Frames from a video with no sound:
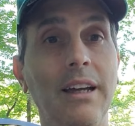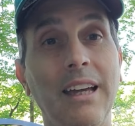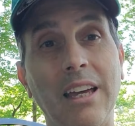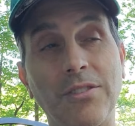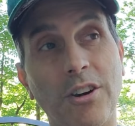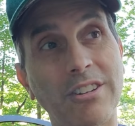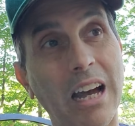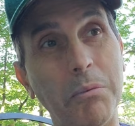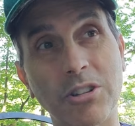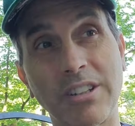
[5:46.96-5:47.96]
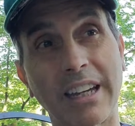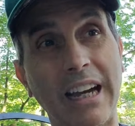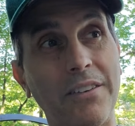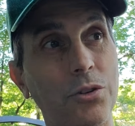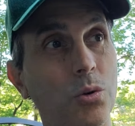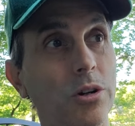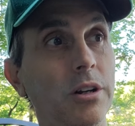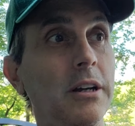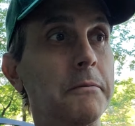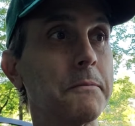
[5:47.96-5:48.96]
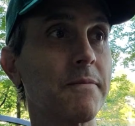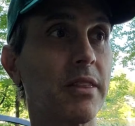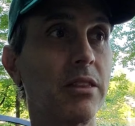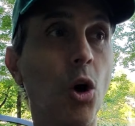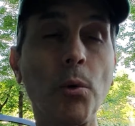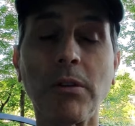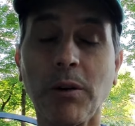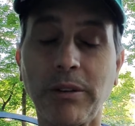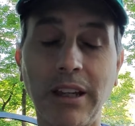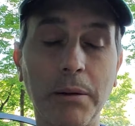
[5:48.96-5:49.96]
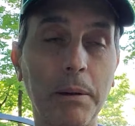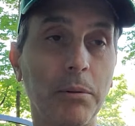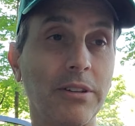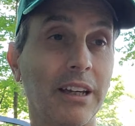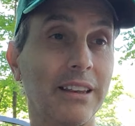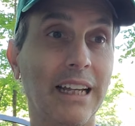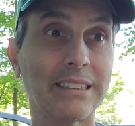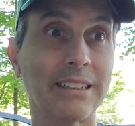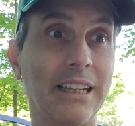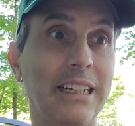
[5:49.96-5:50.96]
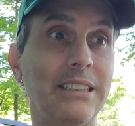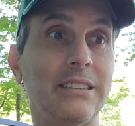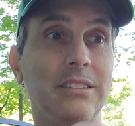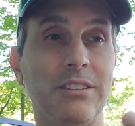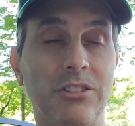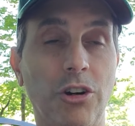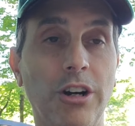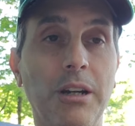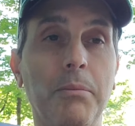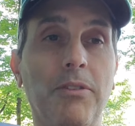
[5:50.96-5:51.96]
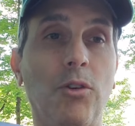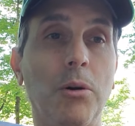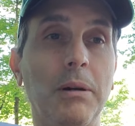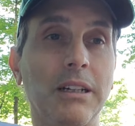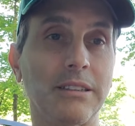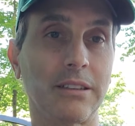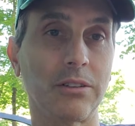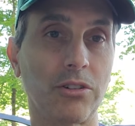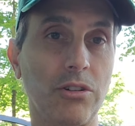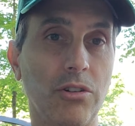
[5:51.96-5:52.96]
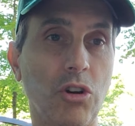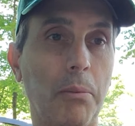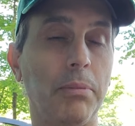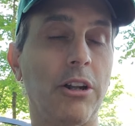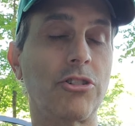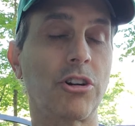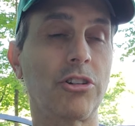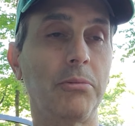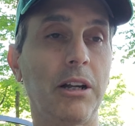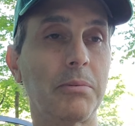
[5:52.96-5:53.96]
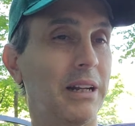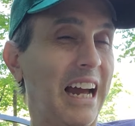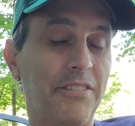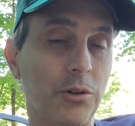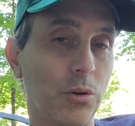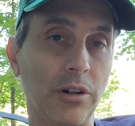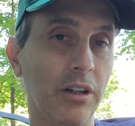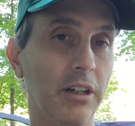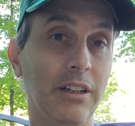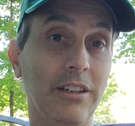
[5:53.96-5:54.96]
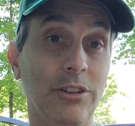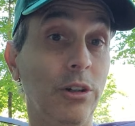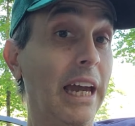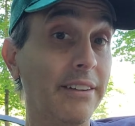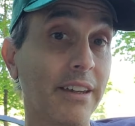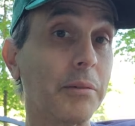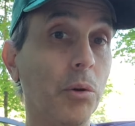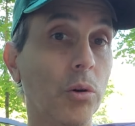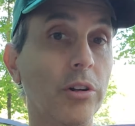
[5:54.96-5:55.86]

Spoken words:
As far as how much to take afterward, normally we tell people to take less and less during and before because it'll drop blood sugar too much, but afterward you can take more.